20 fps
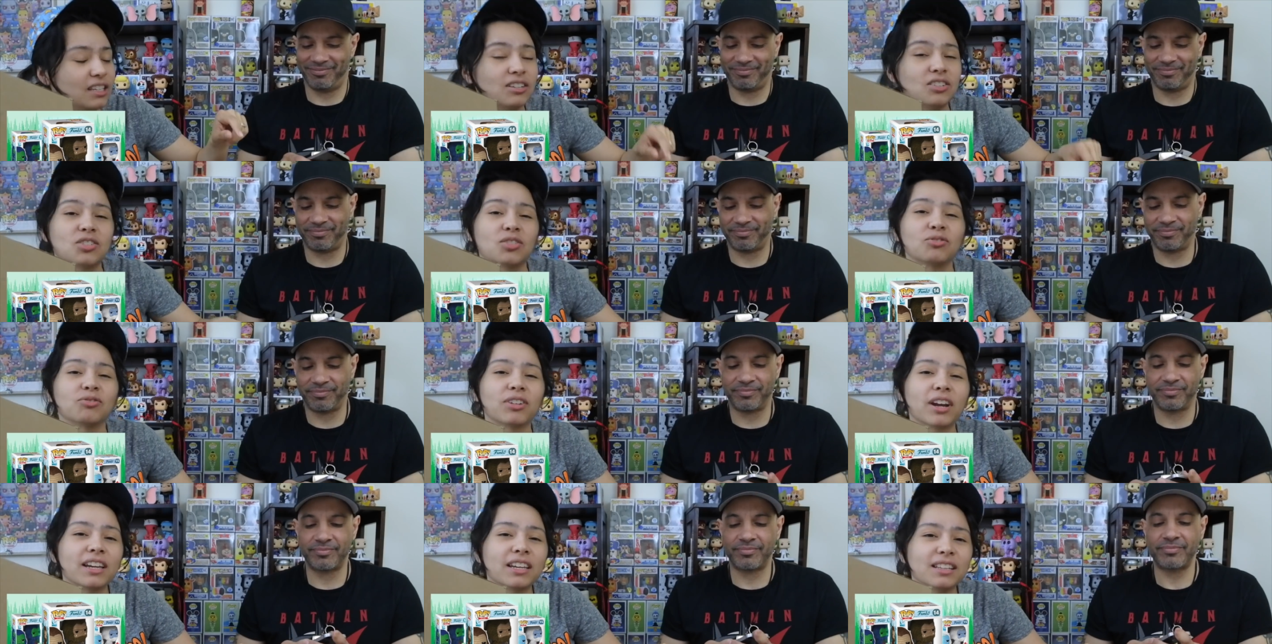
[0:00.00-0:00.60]
Speaker 1: there's
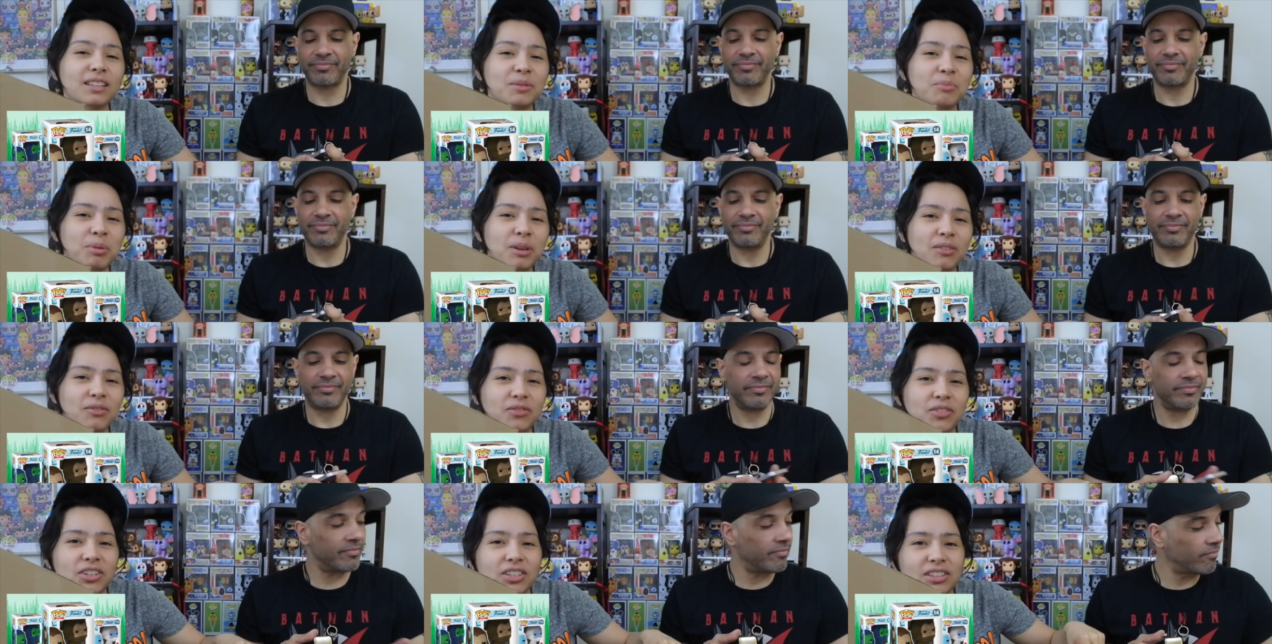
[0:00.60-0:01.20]
the regular
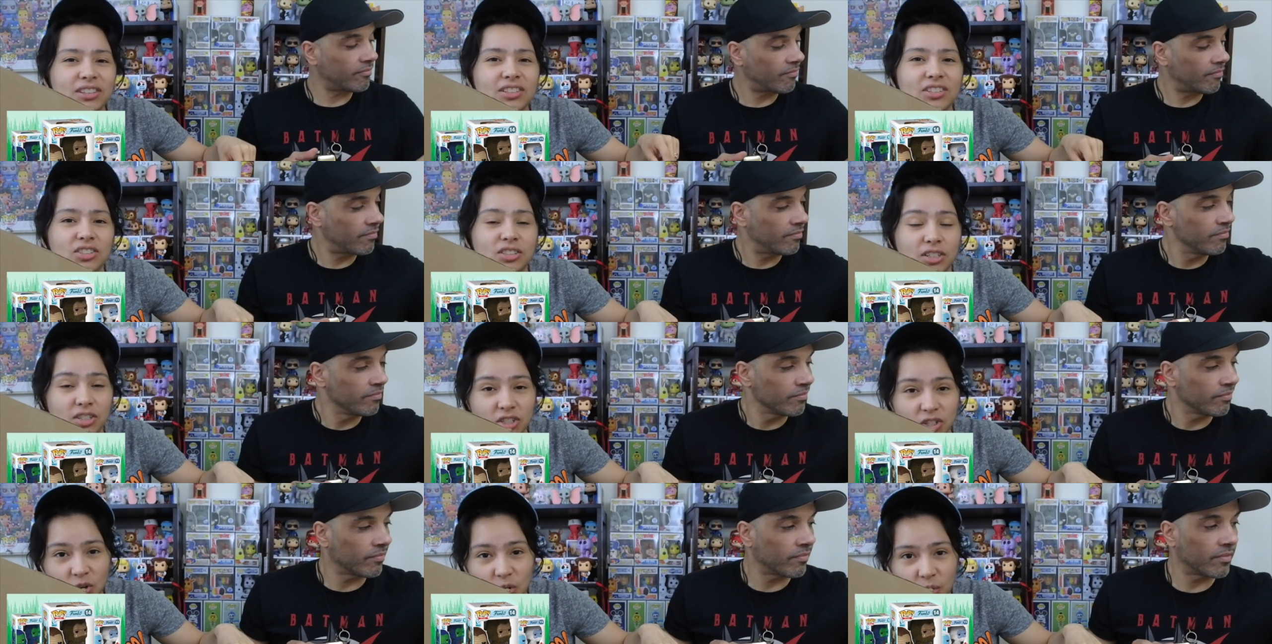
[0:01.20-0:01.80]
Bigfoot, there's
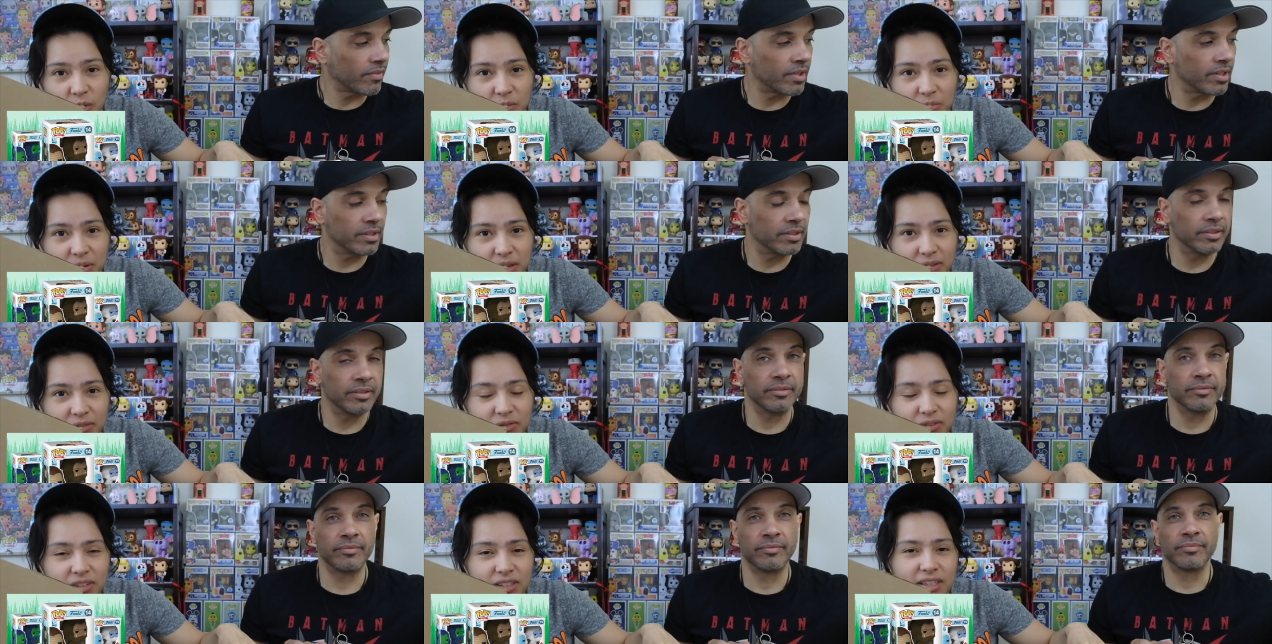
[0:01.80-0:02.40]
the snowy
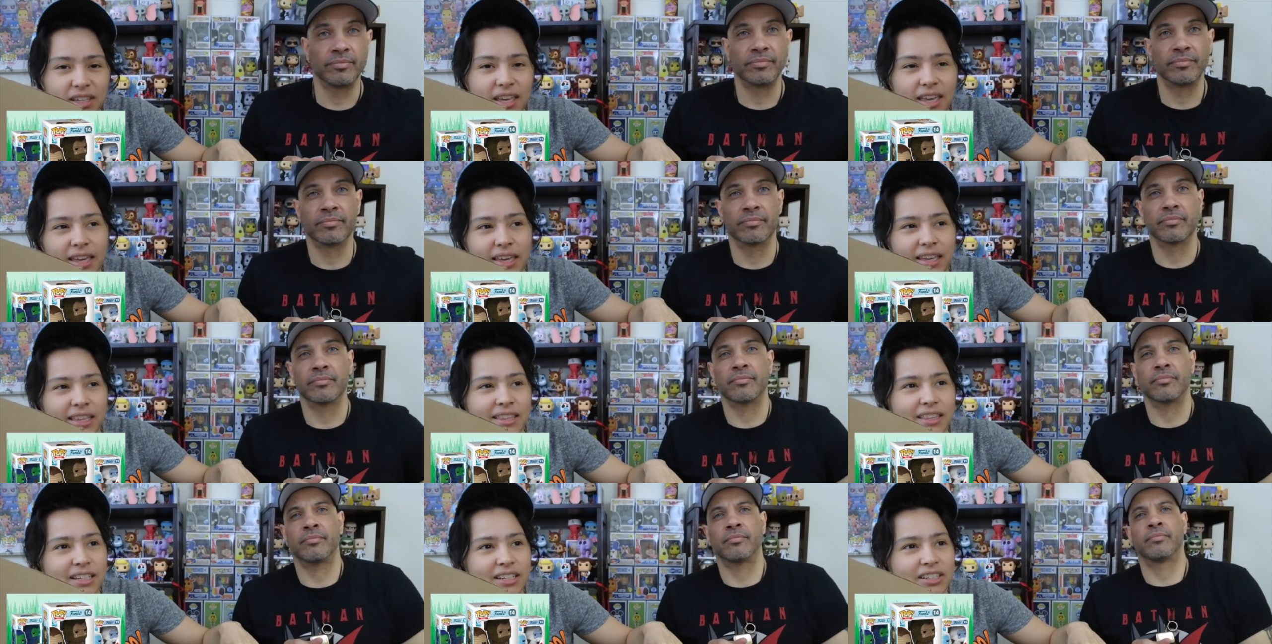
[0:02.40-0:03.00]
Bigfoot,
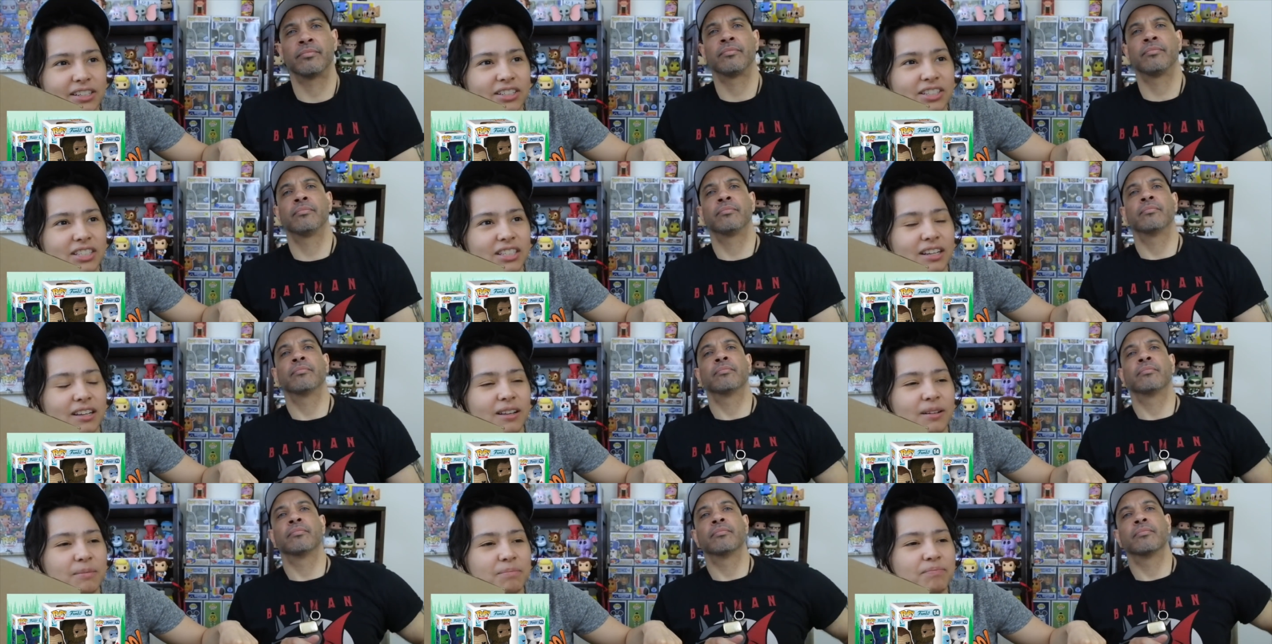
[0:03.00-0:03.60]
and there's
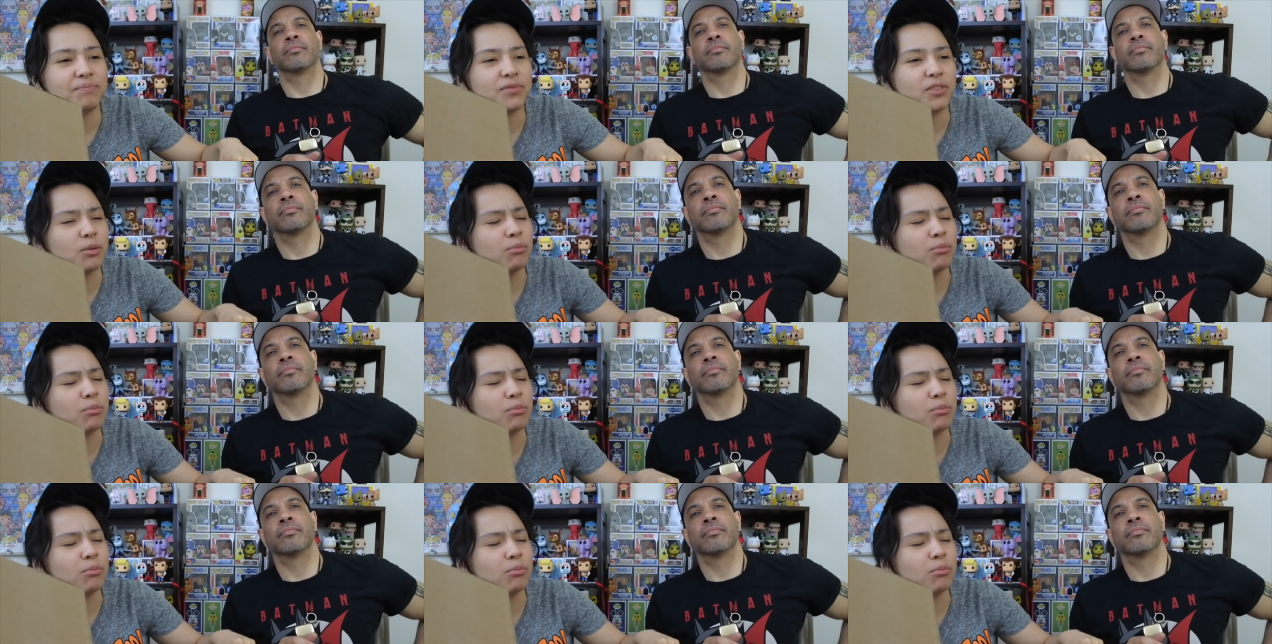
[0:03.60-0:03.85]
um,